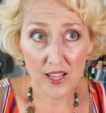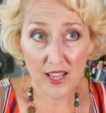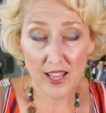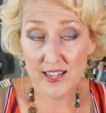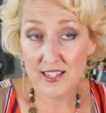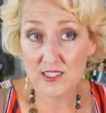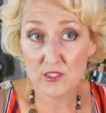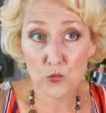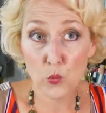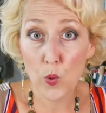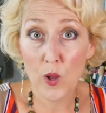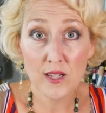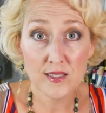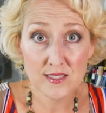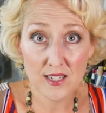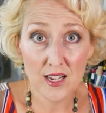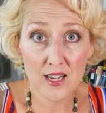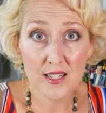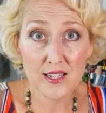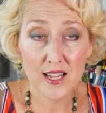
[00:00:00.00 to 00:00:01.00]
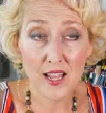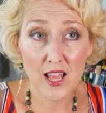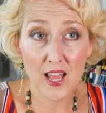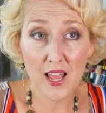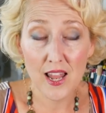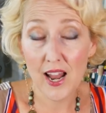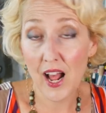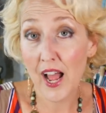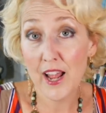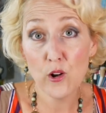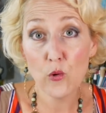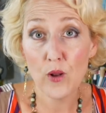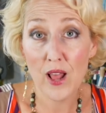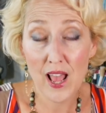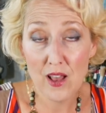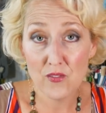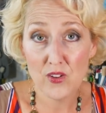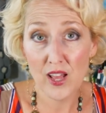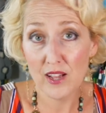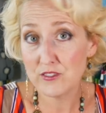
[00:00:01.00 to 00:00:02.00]
and it's well done, and I don't
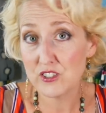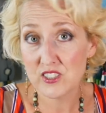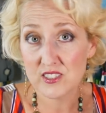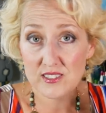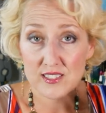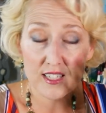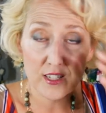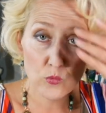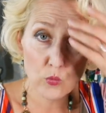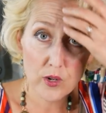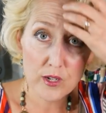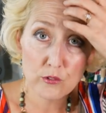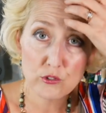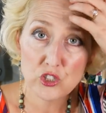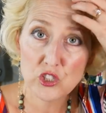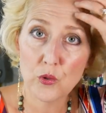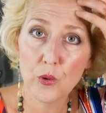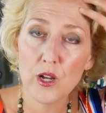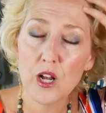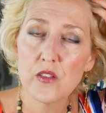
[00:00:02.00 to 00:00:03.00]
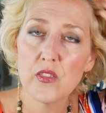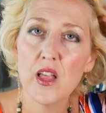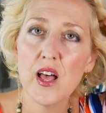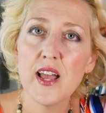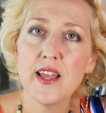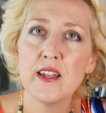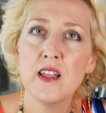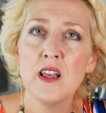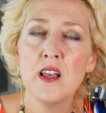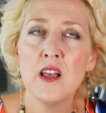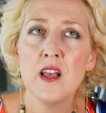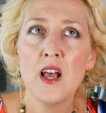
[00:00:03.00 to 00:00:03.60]
have it. I've just seen what he was showing online.